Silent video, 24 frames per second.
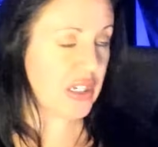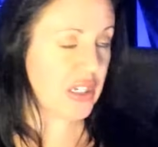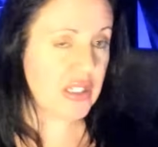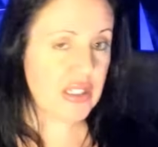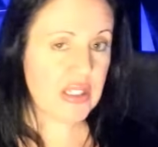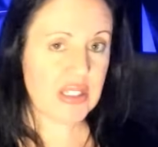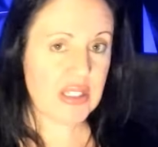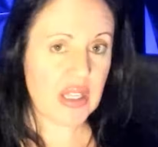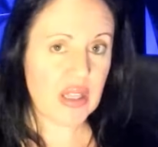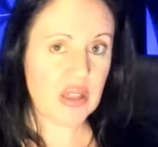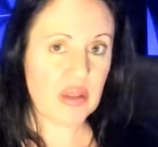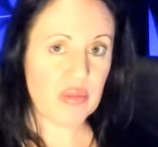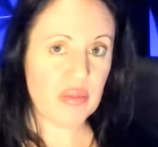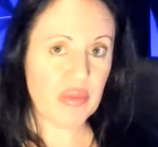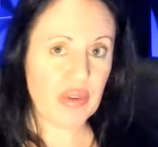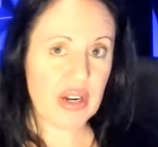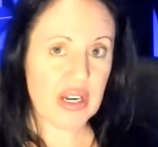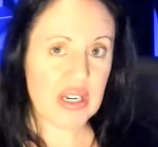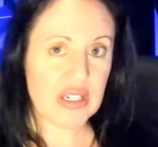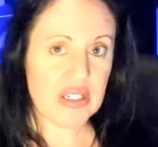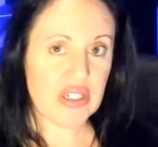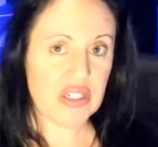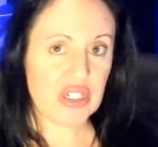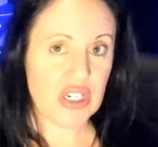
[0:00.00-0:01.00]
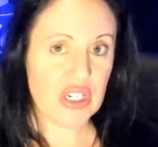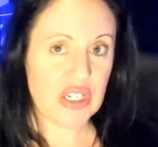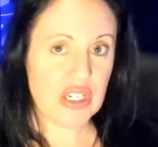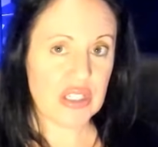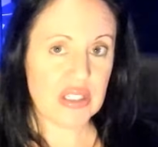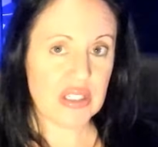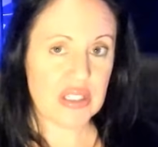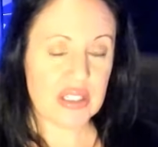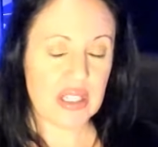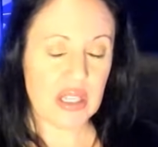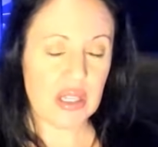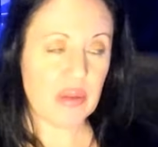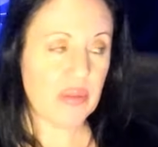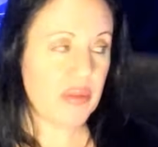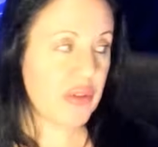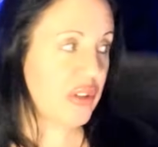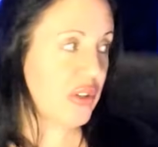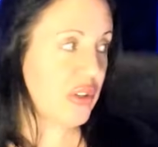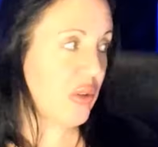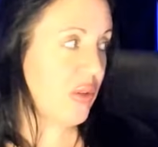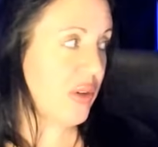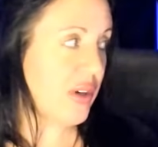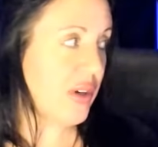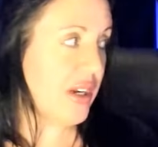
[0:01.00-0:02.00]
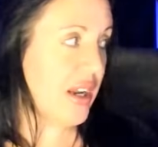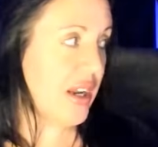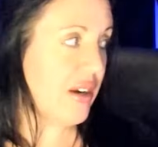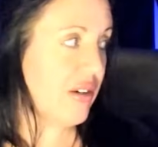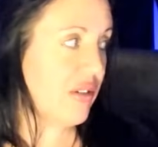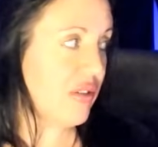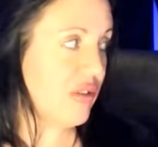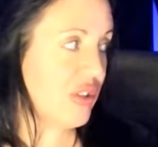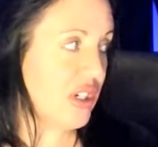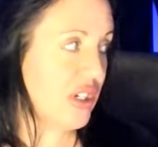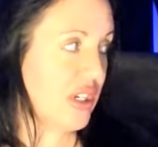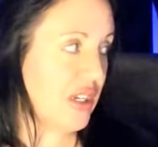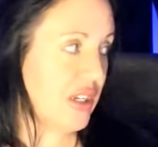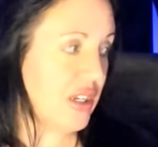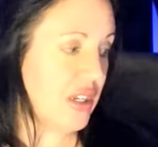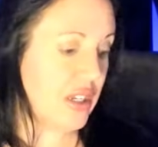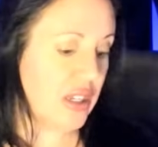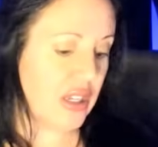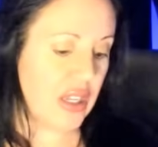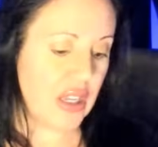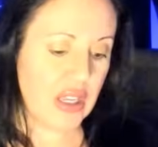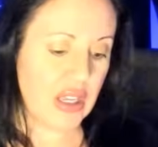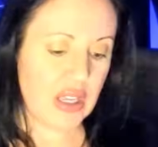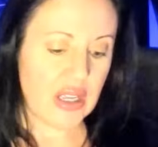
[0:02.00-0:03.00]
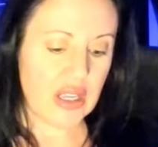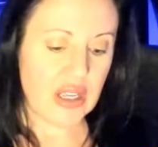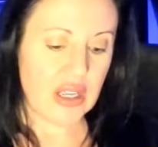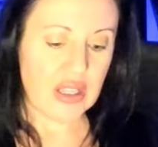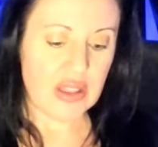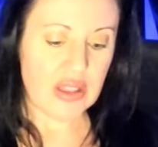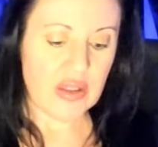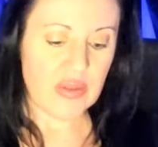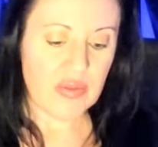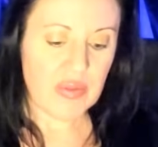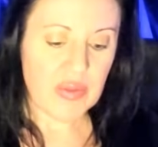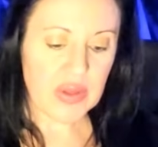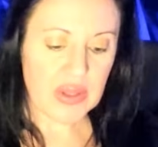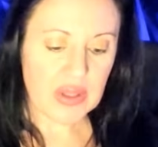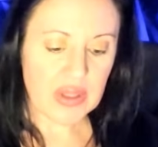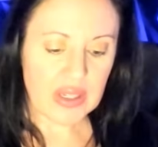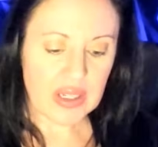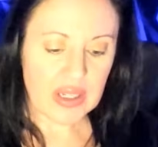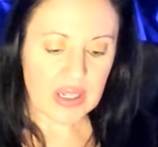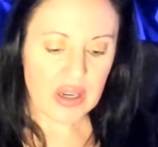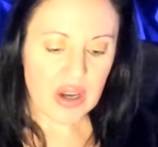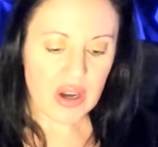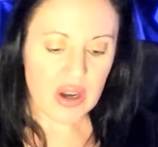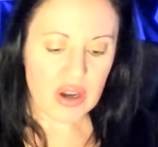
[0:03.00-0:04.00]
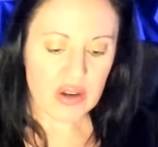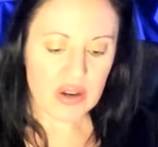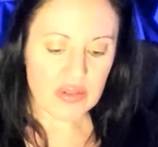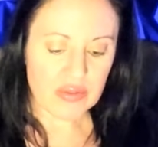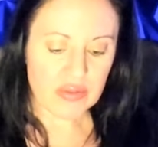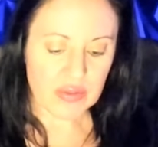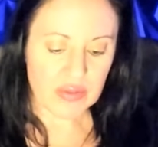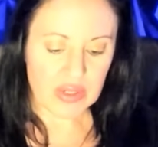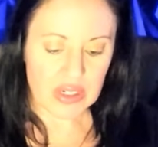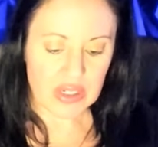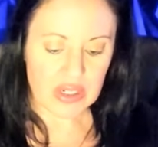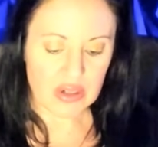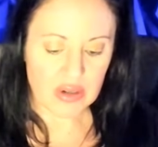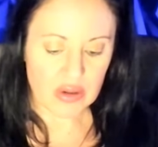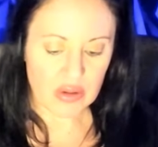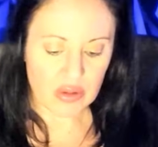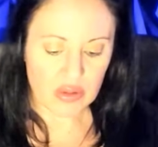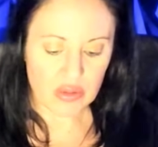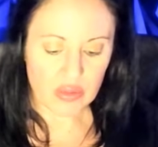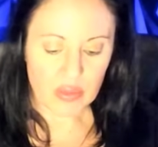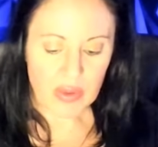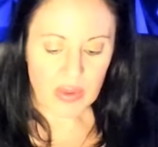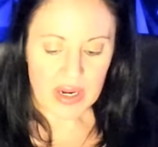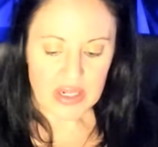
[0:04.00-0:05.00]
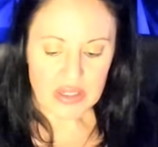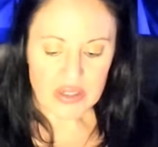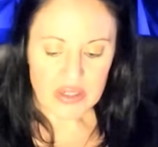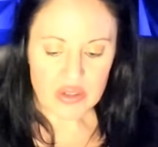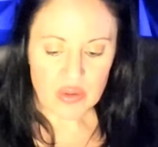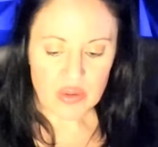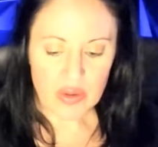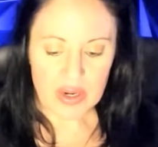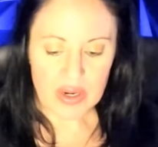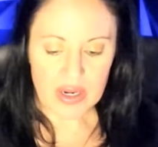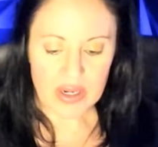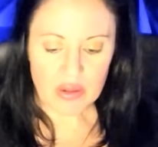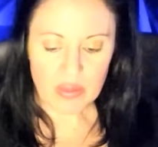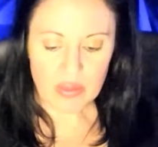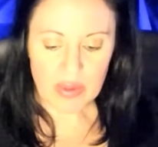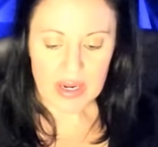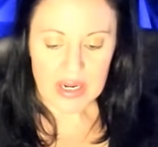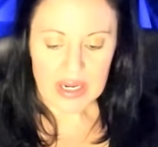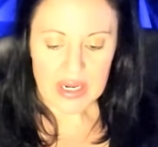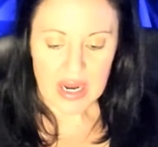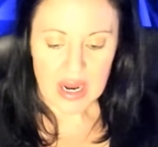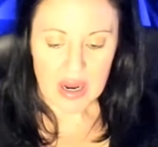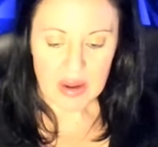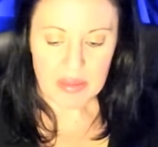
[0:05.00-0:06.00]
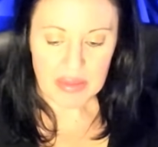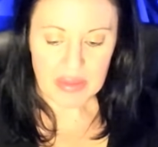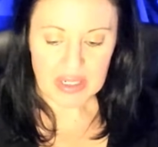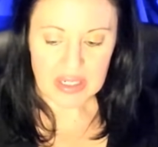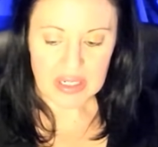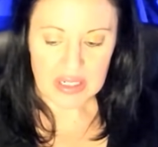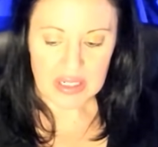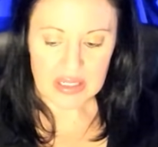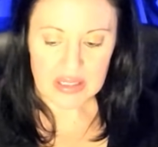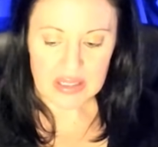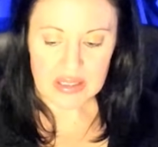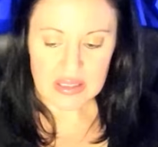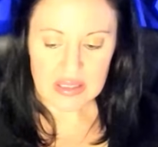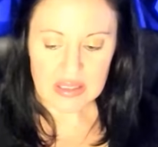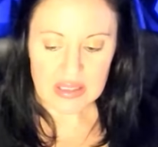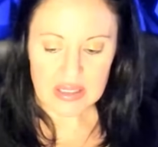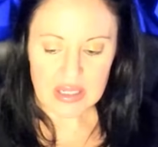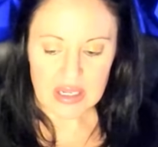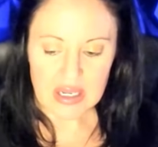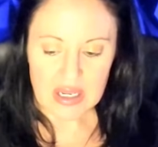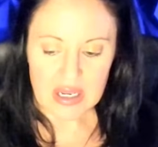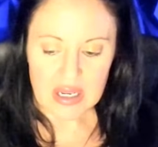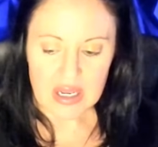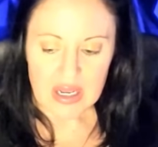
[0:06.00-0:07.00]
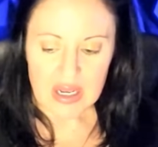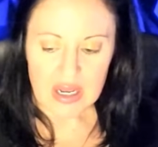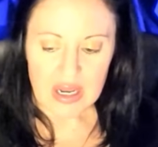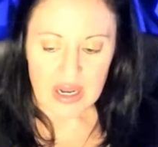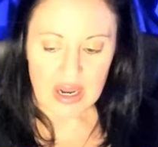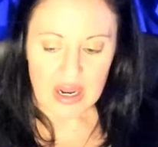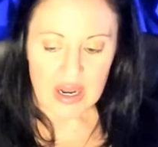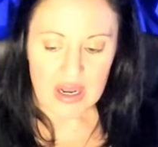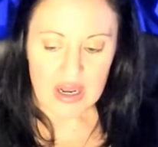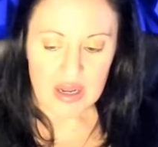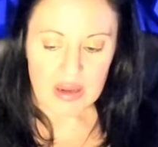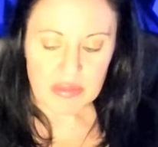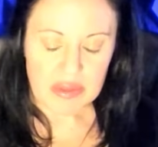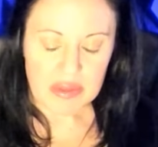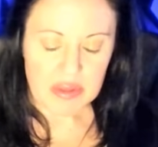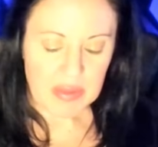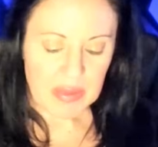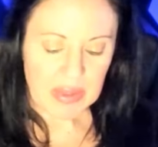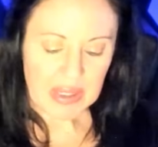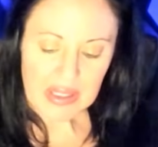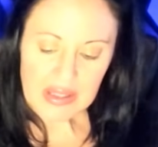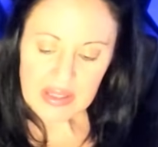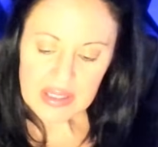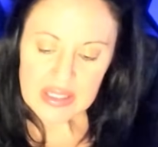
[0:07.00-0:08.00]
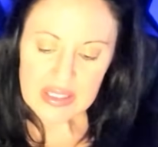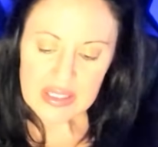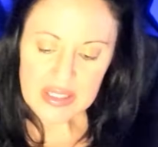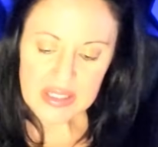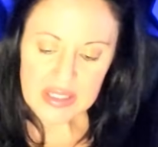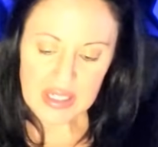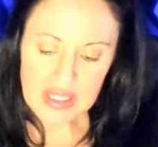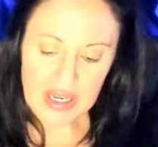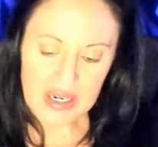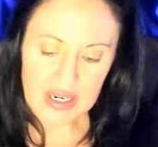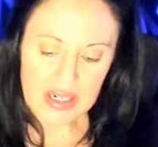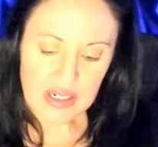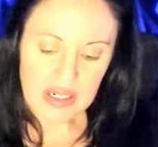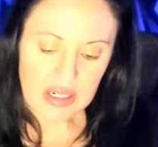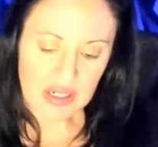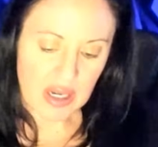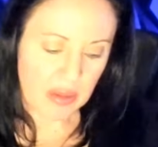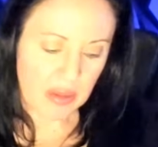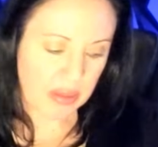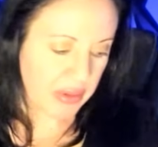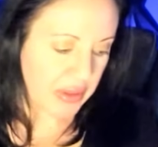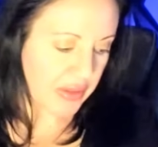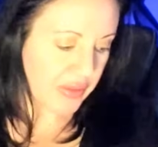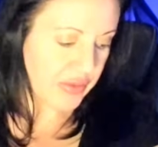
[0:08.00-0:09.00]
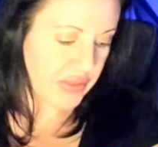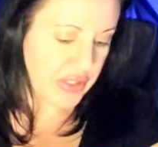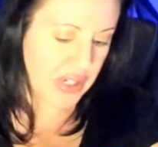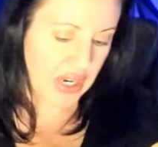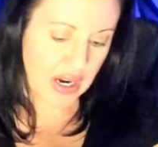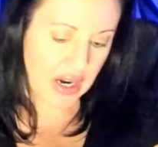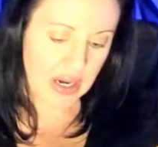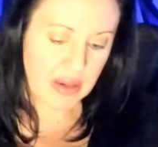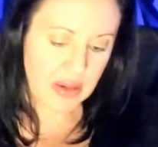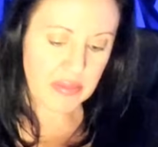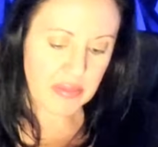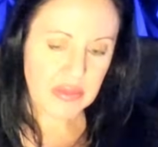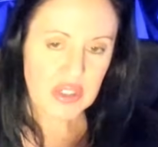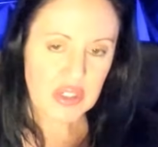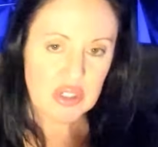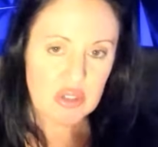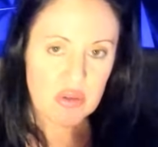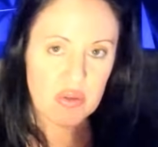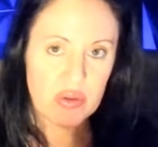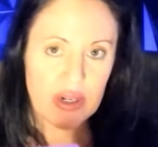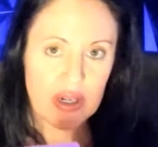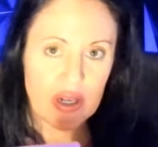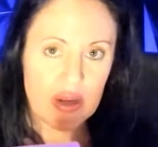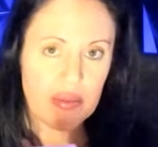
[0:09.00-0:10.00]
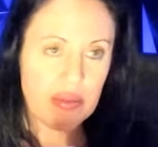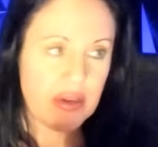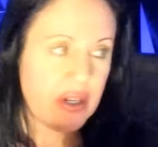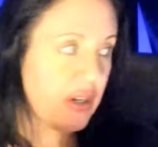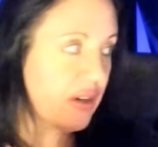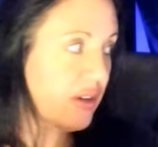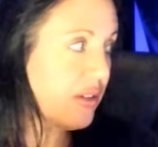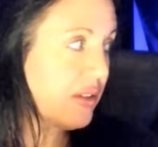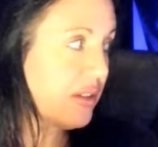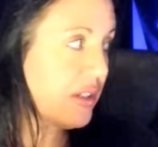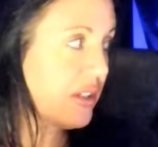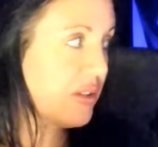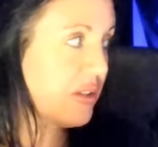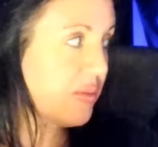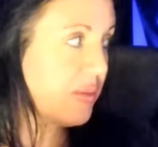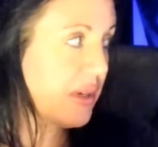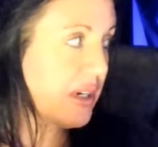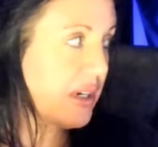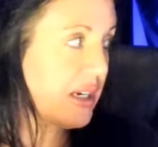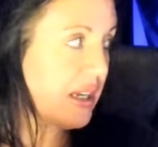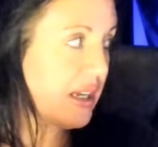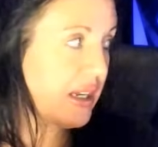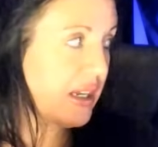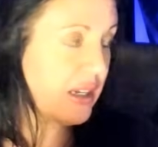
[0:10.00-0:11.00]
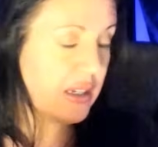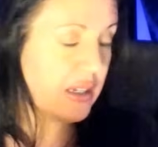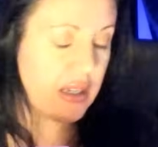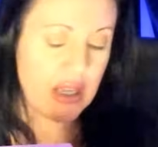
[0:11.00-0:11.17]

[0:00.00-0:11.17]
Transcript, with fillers: celebration, celebratory energy, the feeling of, you know, great joy, great happiness. Um, so we got the sun a couple of times showing up here in this reading.